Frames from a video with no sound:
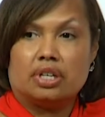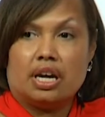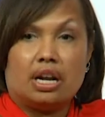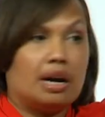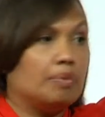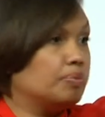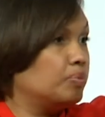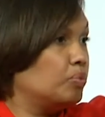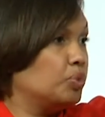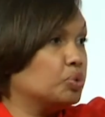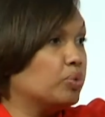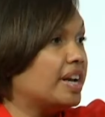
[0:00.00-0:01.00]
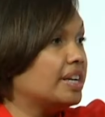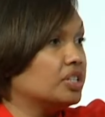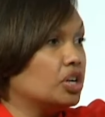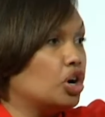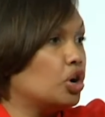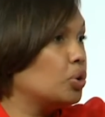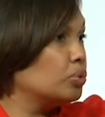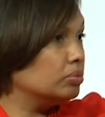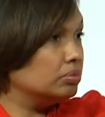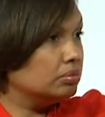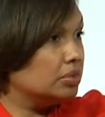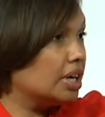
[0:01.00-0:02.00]
And I was ready to
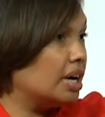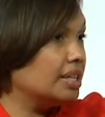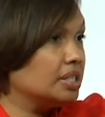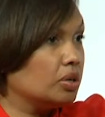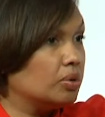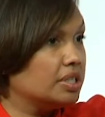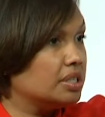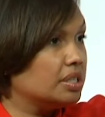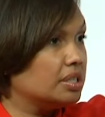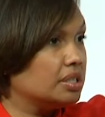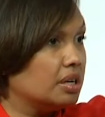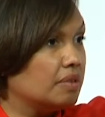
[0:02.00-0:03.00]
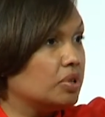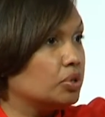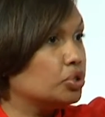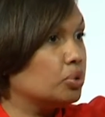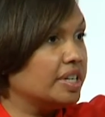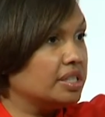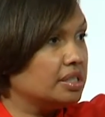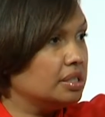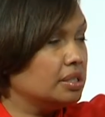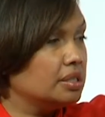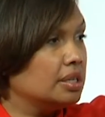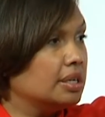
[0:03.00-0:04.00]
own the consequences of those
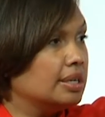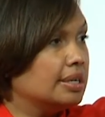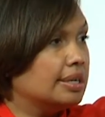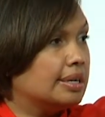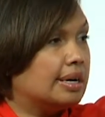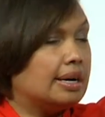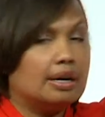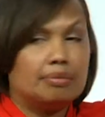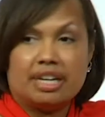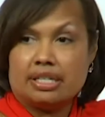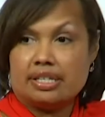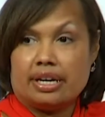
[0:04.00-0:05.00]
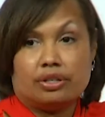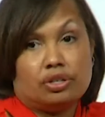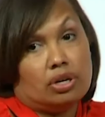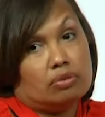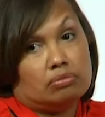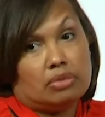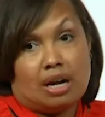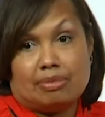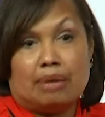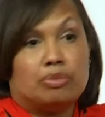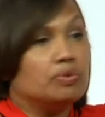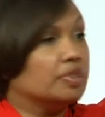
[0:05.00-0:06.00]
choices and say, you know,
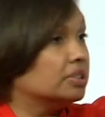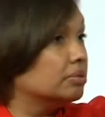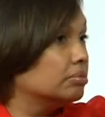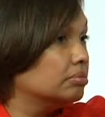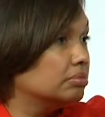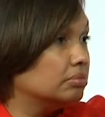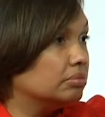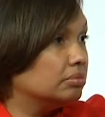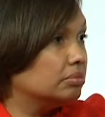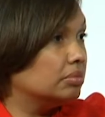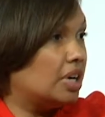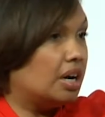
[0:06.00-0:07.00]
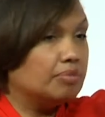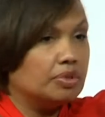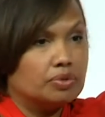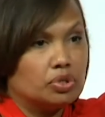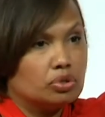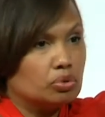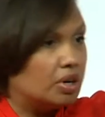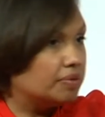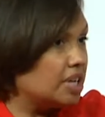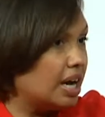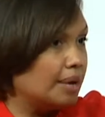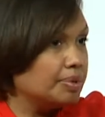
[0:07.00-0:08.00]
I'm not moving. I've moved
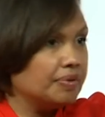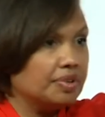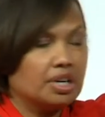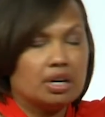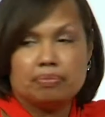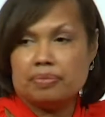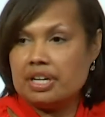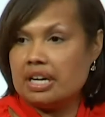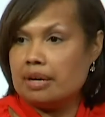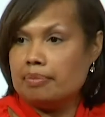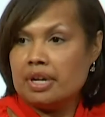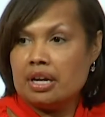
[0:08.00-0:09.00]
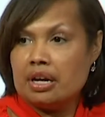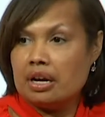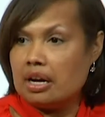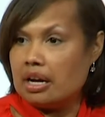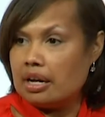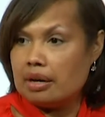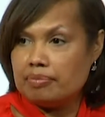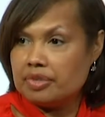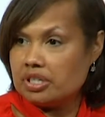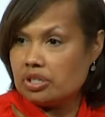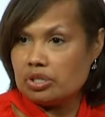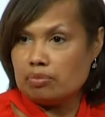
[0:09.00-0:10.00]
12 times for the company.
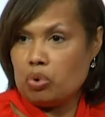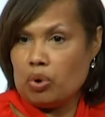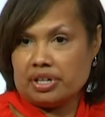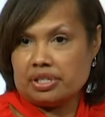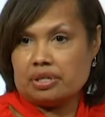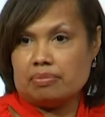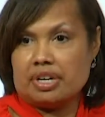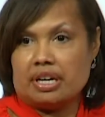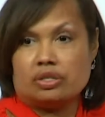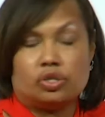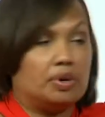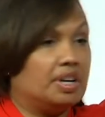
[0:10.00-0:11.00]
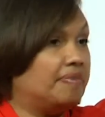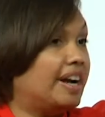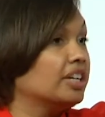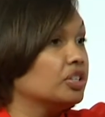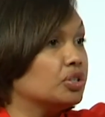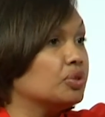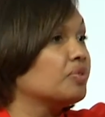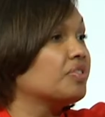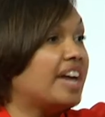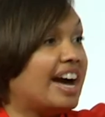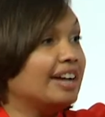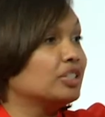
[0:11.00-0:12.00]
This is important to me. So if I can do
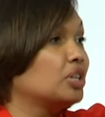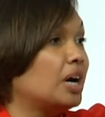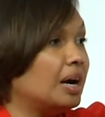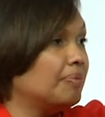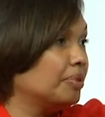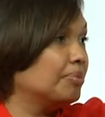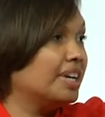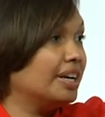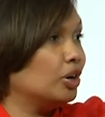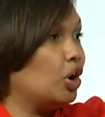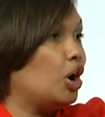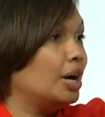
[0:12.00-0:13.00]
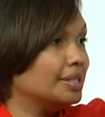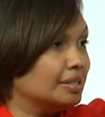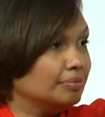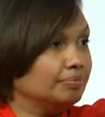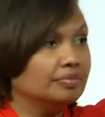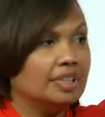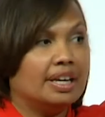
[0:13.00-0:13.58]
that job from here, awesome.